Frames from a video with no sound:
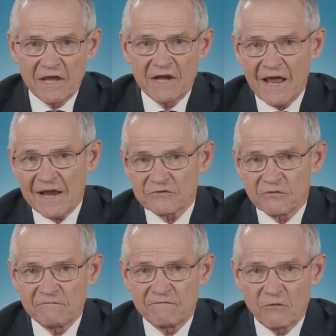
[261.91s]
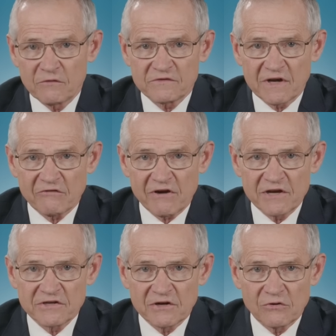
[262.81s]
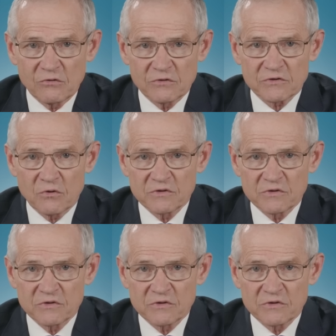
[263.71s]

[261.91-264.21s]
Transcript: enact or enforce segregation laws,